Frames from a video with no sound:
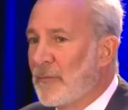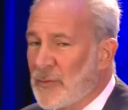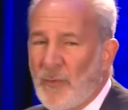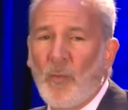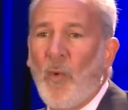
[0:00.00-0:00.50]

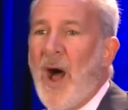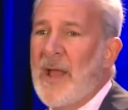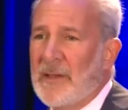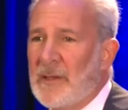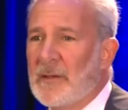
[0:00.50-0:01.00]
First of all,
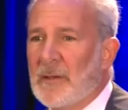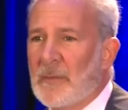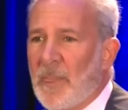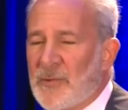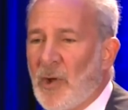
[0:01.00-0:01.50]
why did
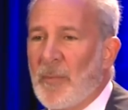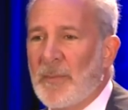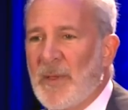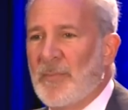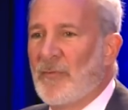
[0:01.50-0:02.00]
so
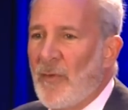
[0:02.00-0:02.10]
many people